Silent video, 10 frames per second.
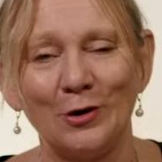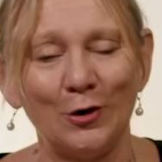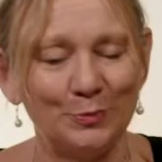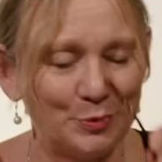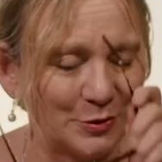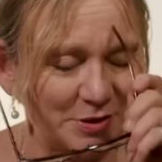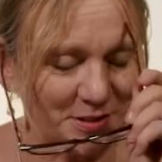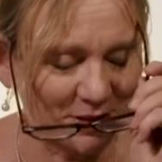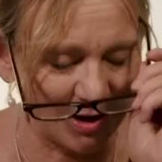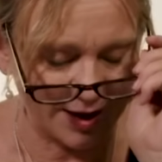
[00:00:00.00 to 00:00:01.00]
God put
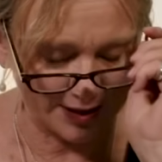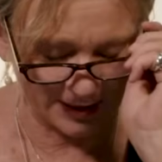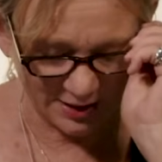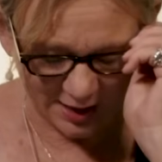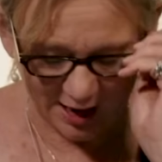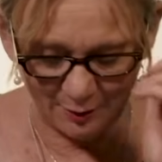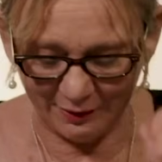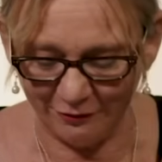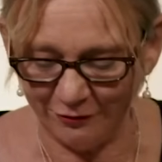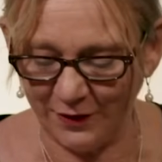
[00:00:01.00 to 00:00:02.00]
aside how
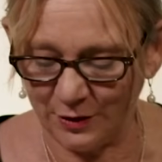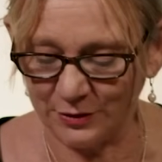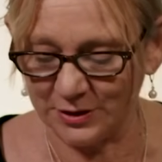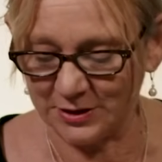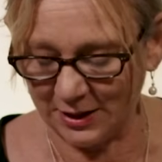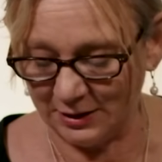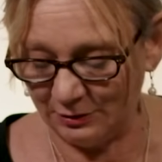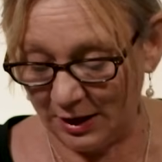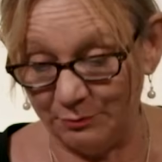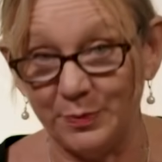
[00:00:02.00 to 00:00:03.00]
he felt
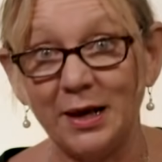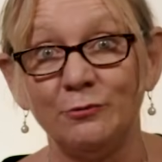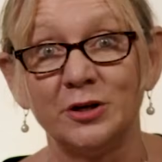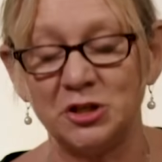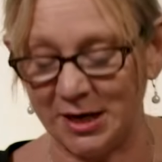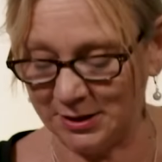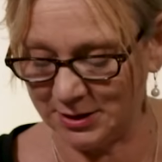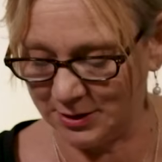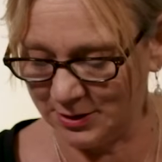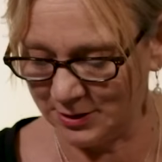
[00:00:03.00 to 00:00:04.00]
in being
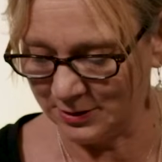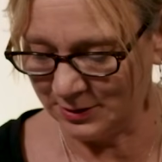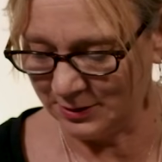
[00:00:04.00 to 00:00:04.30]
rejected.